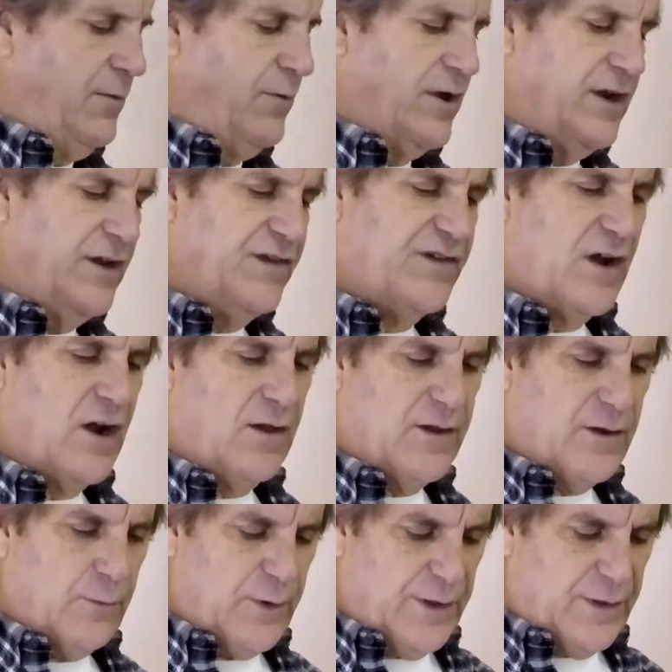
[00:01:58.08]
you want to install
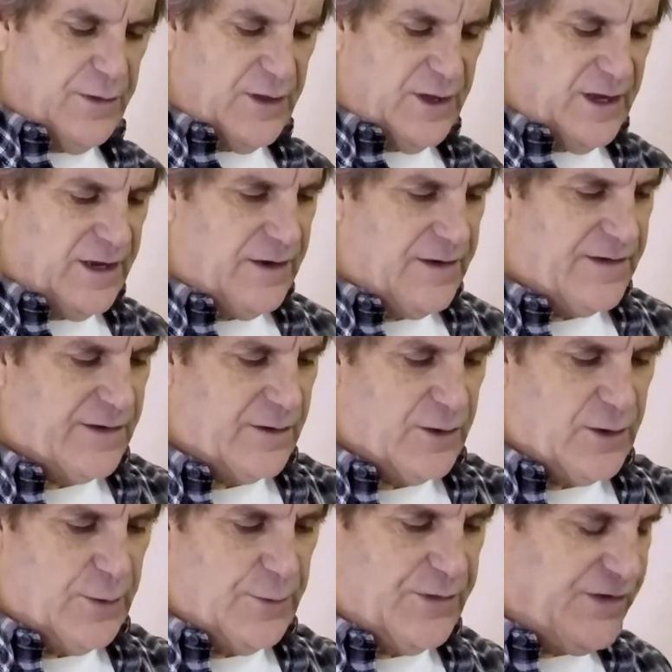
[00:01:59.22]
it with the
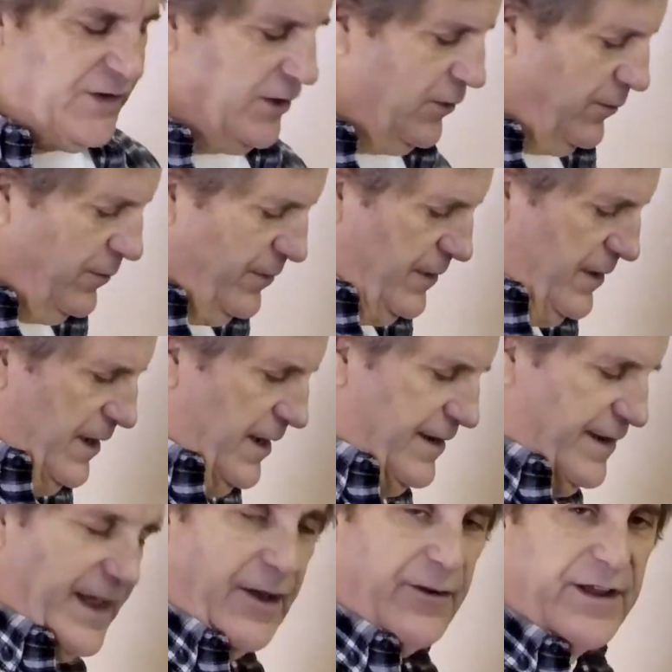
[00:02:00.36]
silicone seal
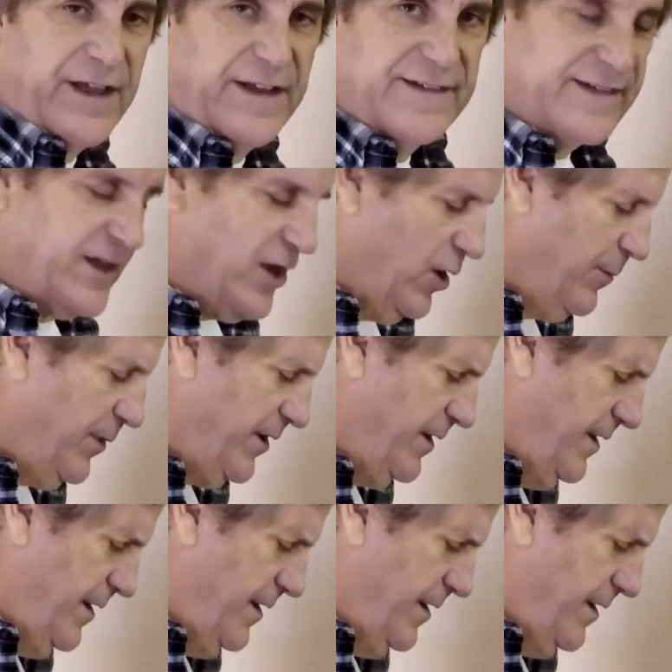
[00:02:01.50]
down against the helmet.